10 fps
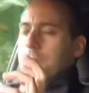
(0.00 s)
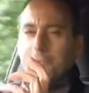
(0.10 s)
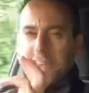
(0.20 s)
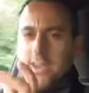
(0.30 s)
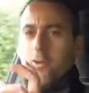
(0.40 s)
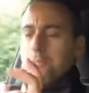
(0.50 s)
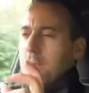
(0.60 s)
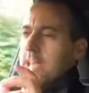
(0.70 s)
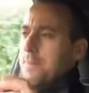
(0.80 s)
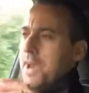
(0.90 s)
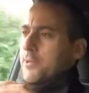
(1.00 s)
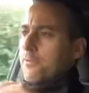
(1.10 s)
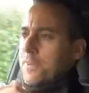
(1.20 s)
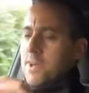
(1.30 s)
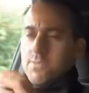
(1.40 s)
feel, brake pedal
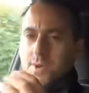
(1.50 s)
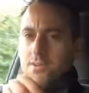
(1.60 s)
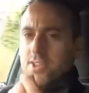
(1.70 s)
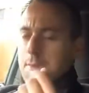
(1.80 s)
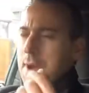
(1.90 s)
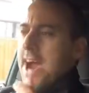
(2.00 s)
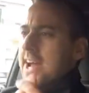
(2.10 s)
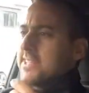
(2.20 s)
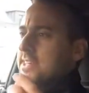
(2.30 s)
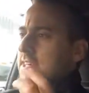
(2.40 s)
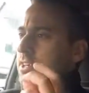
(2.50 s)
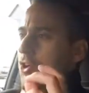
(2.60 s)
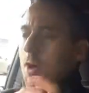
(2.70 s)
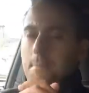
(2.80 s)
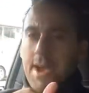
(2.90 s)
feel as well, so pad
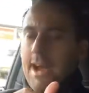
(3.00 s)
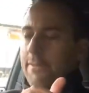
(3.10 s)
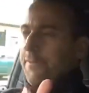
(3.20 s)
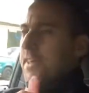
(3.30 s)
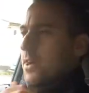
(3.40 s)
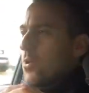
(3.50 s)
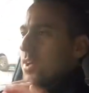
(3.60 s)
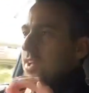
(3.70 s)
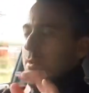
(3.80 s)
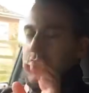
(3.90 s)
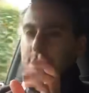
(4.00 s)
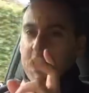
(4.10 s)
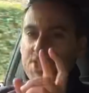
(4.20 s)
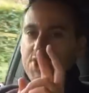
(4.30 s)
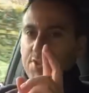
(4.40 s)
compound feel, which
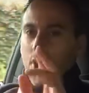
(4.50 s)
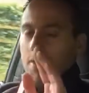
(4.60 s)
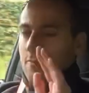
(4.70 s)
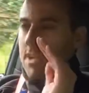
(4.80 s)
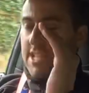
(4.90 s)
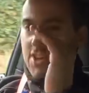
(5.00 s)
means you've got a really